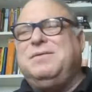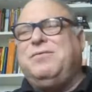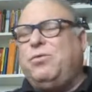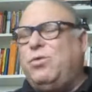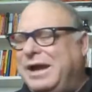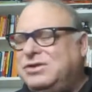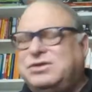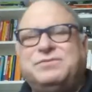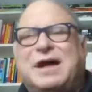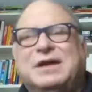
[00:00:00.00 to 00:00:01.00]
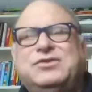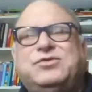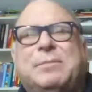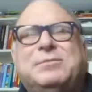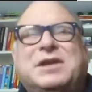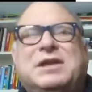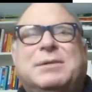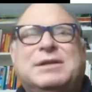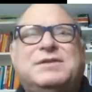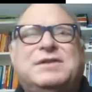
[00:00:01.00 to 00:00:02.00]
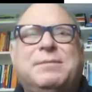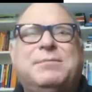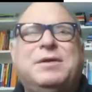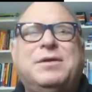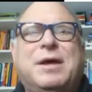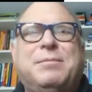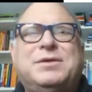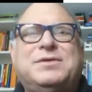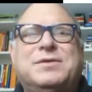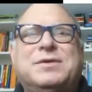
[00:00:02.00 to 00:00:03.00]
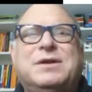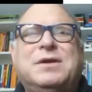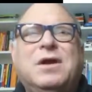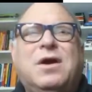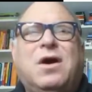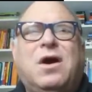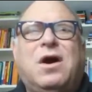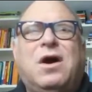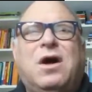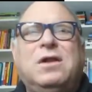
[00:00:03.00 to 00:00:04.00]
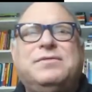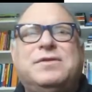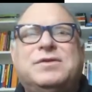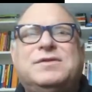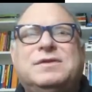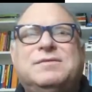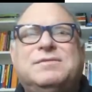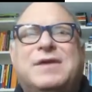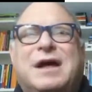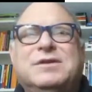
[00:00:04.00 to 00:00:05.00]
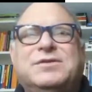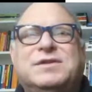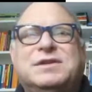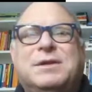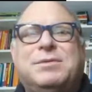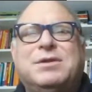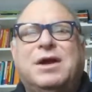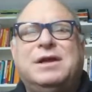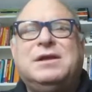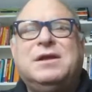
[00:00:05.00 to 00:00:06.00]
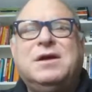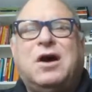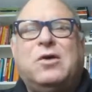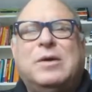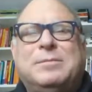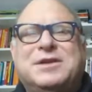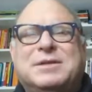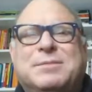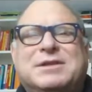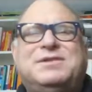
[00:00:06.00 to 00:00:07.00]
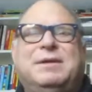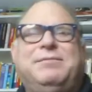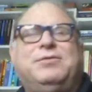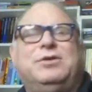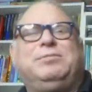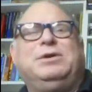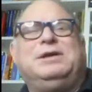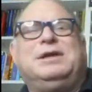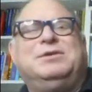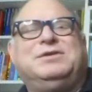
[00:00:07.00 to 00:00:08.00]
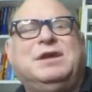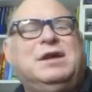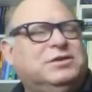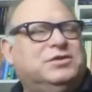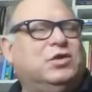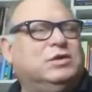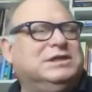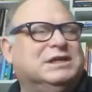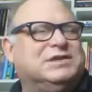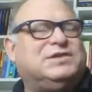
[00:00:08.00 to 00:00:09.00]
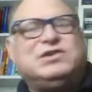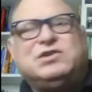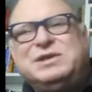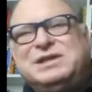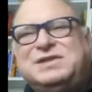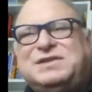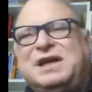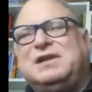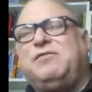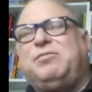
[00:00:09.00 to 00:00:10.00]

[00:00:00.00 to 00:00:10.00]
range of values represented by the same number. So here, all of those values in the number line are represented by the same floating point numbers. There's only a discrete set of